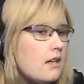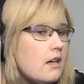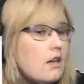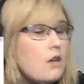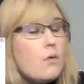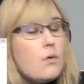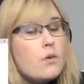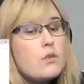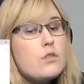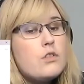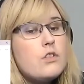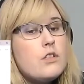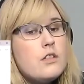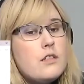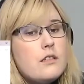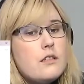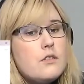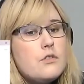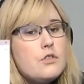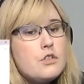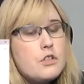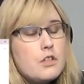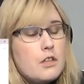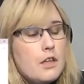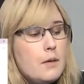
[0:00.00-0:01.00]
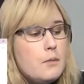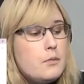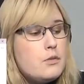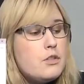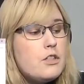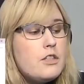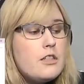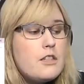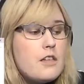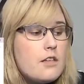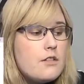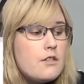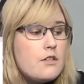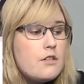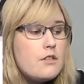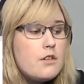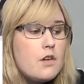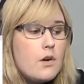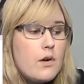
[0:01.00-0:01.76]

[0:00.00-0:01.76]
Well, she claims she doesn't know